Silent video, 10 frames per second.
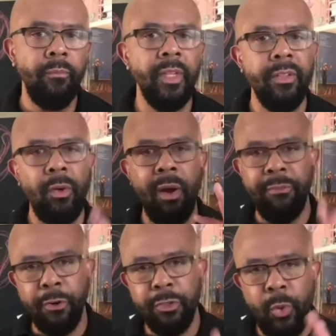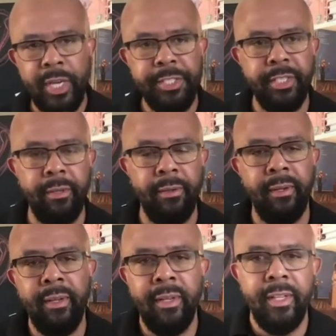So our first question
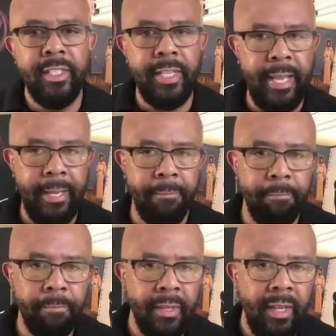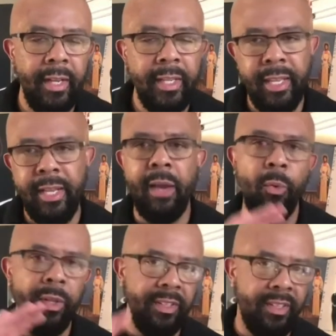today, and again, I
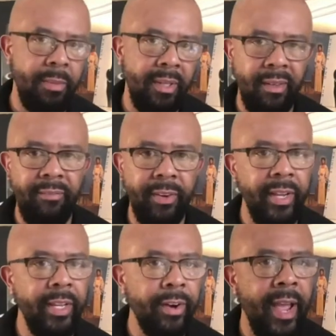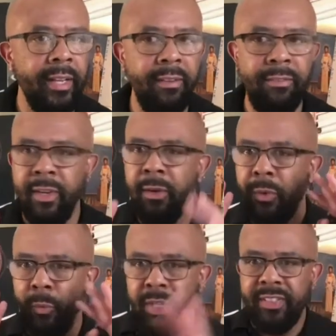want this to be very interactive.
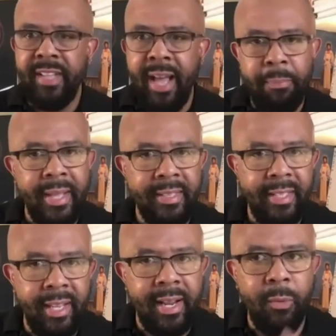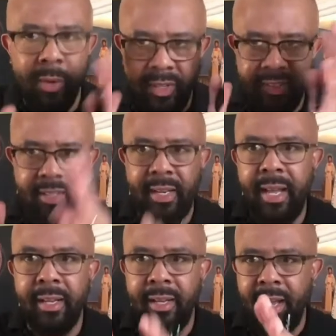When we stop at the end, I want to see a
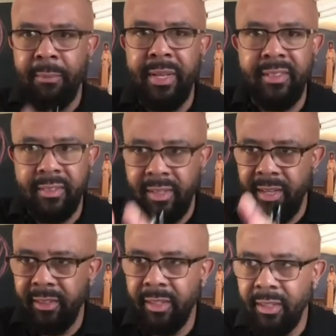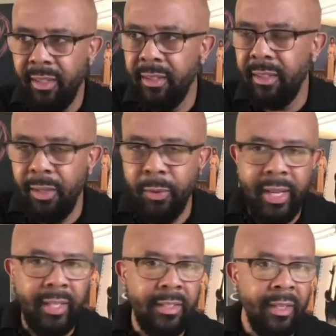lot of comments in the
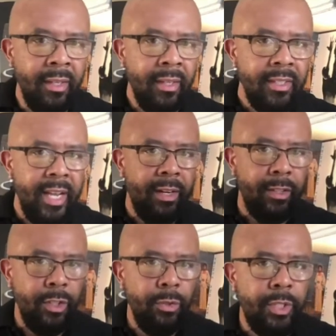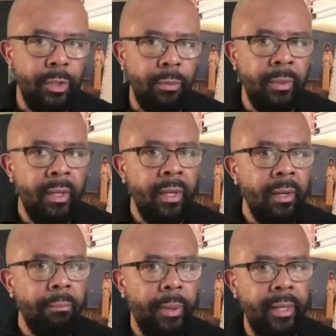Q&A chat on YouTube.
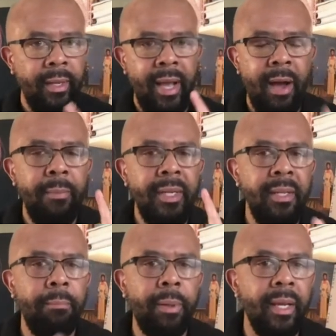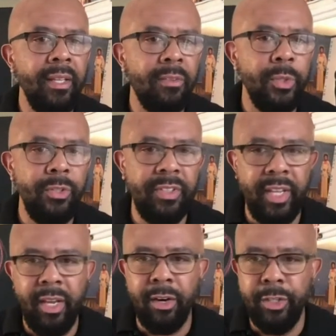But how many plugins would you
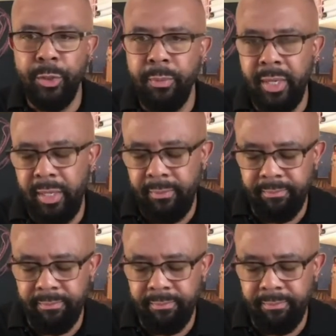say are too many?